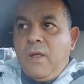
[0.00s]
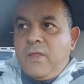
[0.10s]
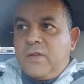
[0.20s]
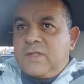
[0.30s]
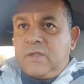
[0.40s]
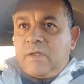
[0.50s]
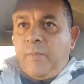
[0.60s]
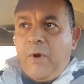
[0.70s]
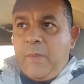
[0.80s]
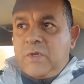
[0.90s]

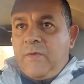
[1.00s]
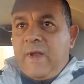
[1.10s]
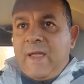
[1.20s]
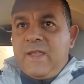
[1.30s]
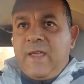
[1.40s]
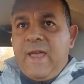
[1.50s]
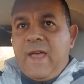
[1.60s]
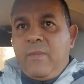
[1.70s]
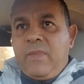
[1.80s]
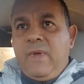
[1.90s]
The purpose of an ID
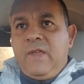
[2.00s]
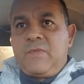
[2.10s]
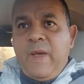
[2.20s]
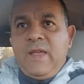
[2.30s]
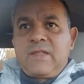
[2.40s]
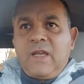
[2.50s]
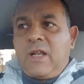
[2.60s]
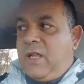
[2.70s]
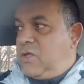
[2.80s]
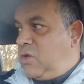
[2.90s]
camp is
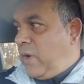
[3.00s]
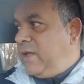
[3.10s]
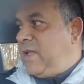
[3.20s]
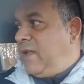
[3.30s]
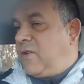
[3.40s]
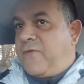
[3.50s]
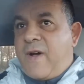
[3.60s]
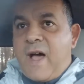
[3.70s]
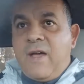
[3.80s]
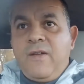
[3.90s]
basically to
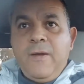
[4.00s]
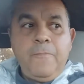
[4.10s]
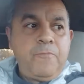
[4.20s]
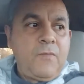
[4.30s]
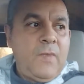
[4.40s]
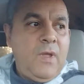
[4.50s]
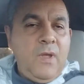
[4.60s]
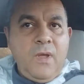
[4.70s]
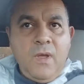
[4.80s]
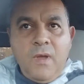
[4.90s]
identify
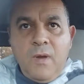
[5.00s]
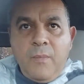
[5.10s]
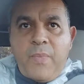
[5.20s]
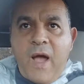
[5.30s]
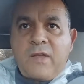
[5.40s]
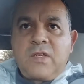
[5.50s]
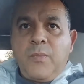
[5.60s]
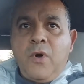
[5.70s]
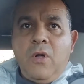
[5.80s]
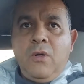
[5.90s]

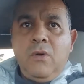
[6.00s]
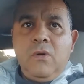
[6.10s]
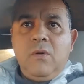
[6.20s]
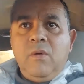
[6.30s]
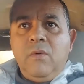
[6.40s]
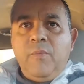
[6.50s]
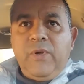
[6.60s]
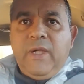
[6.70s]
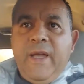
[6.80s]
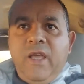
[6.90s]
possible
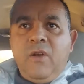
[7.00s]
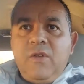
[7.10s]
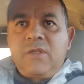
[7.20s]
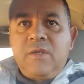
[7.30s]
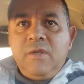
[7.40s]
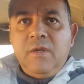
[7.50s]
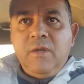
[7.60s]
players